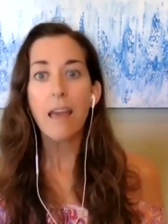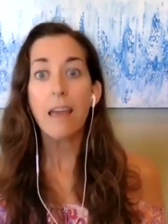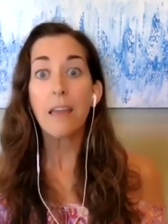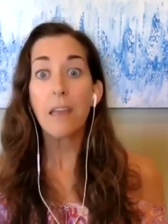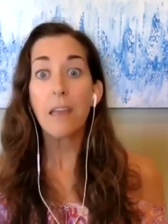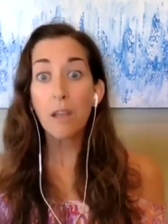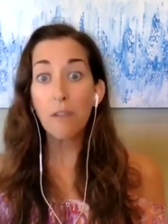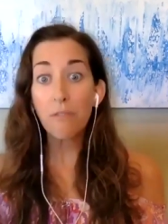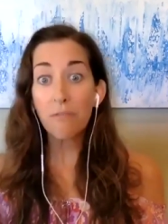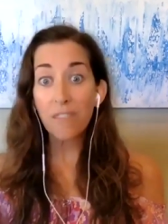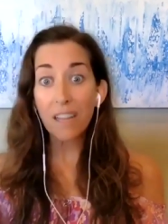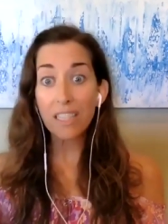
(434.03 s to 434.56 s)

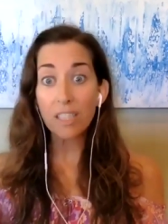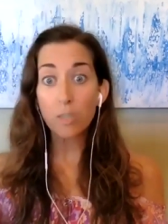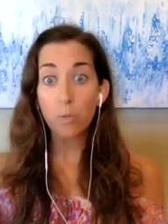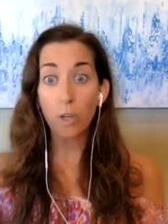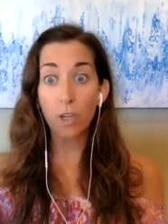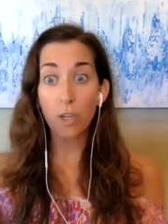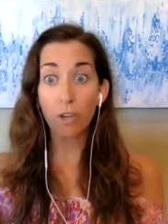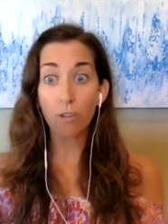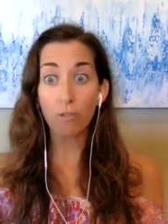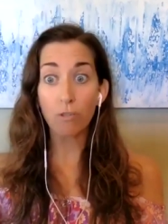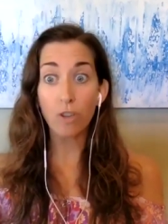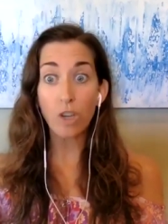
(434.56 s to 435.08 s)
If that's
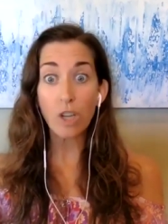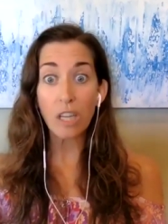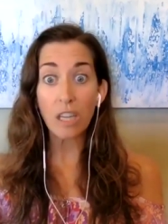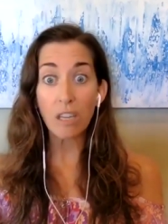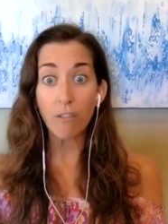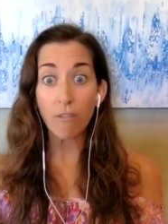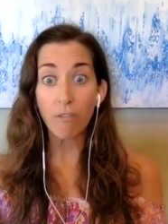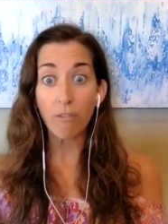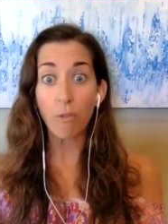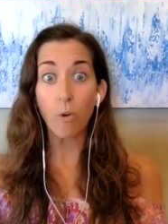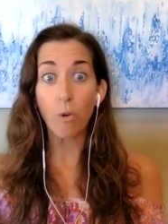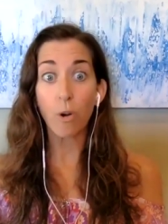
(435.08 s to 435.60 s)
what you're
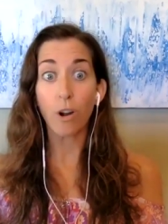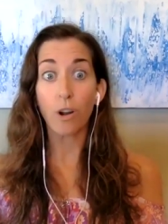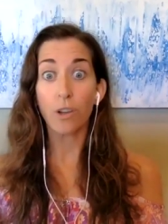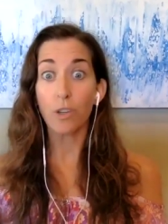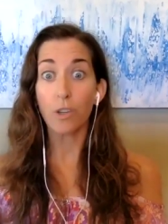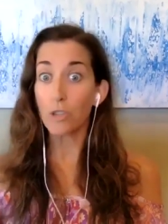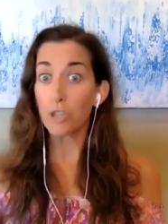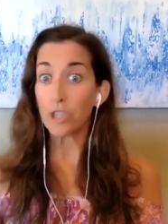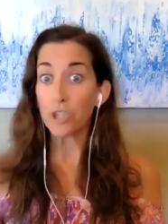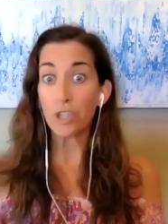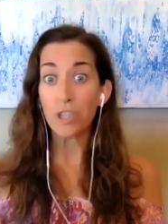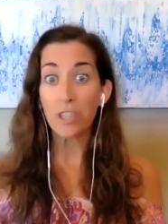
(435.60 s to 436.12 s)
looking for,
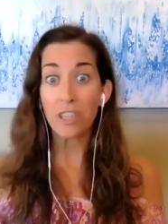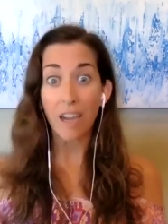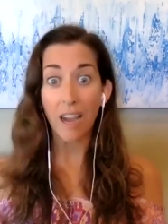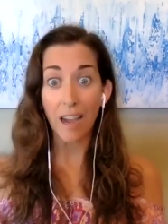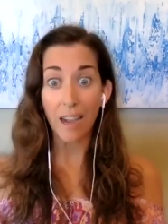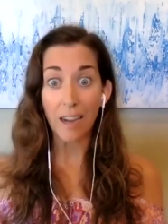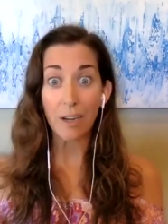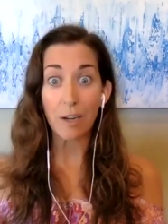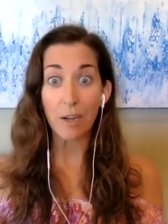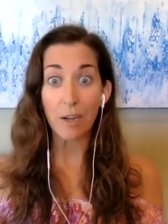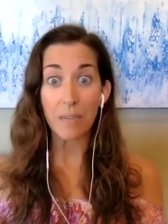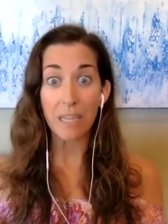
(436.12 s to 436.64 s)
you shouldn't
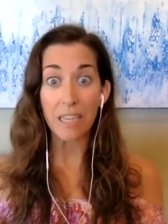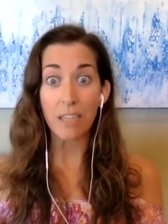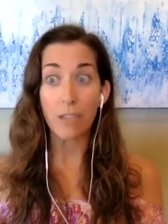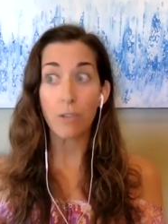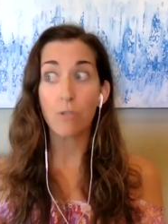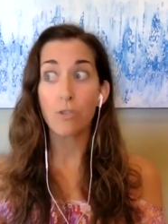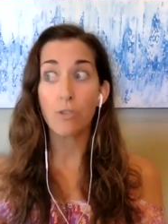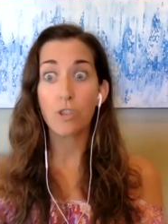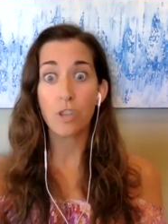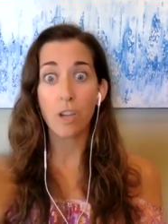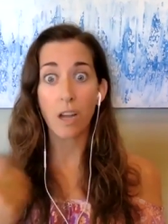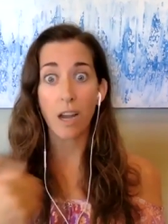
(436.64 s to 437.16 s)
hire me.
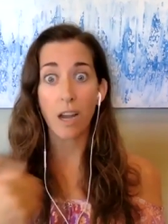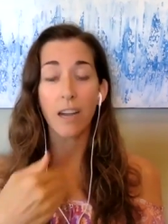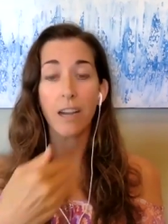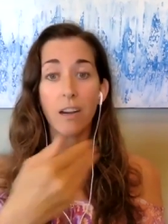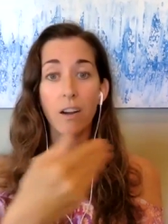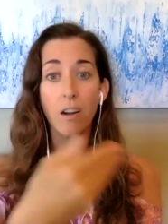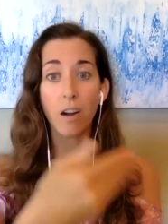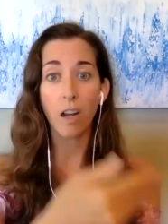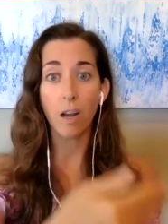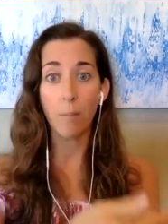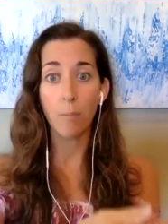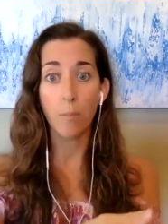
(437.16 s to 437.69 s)
You should
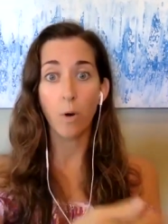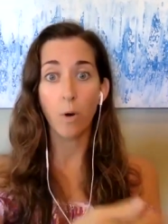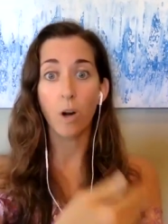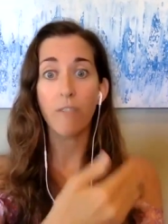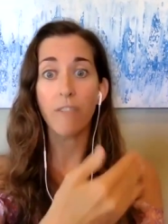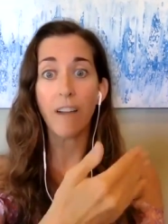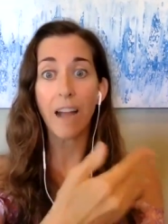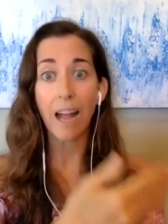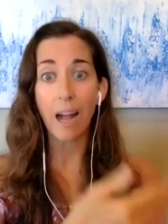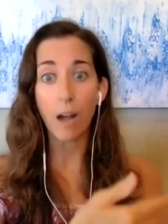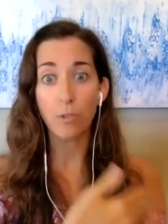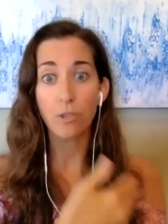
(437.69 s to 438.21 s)
hire a more
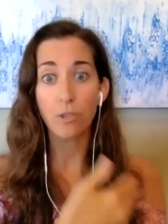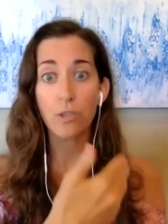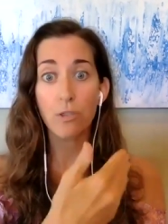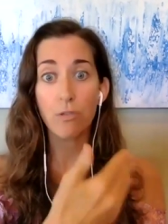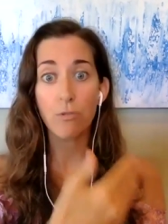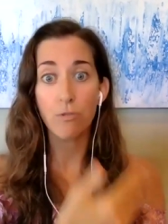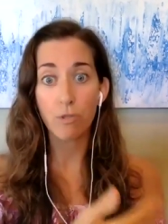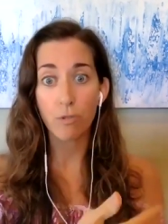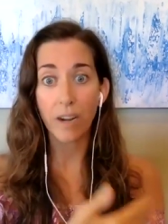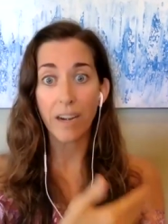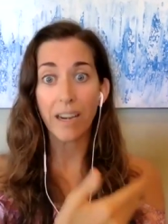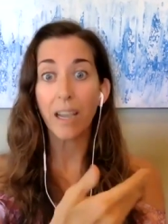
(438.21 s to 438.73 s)
of a
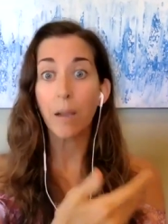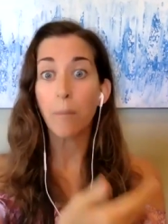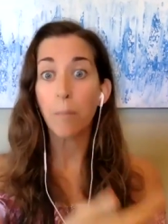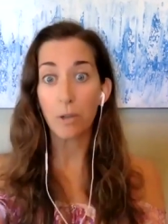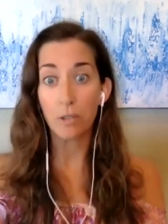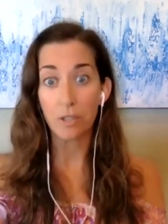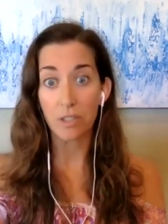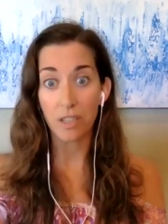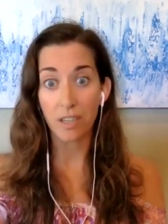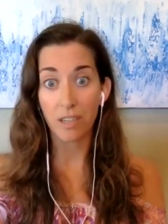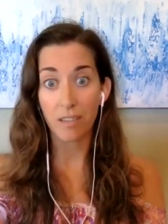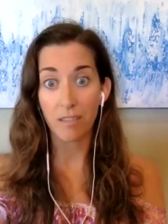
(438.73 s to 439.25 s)
how-to training
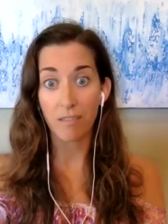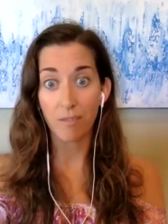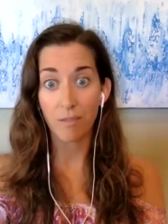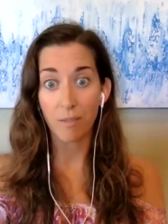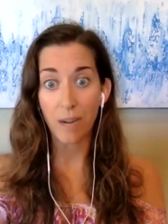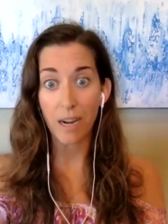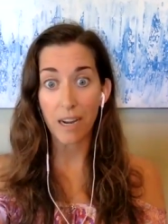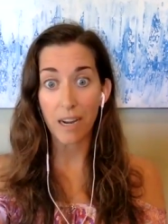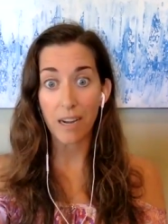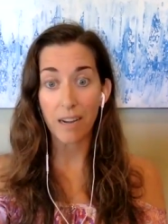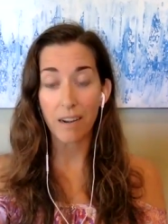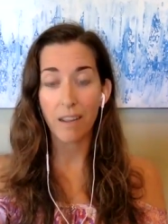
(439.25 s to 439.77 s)
person,
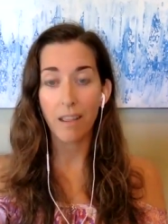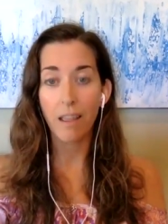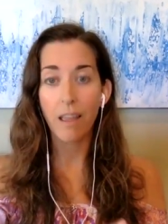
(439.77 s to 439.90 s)
right?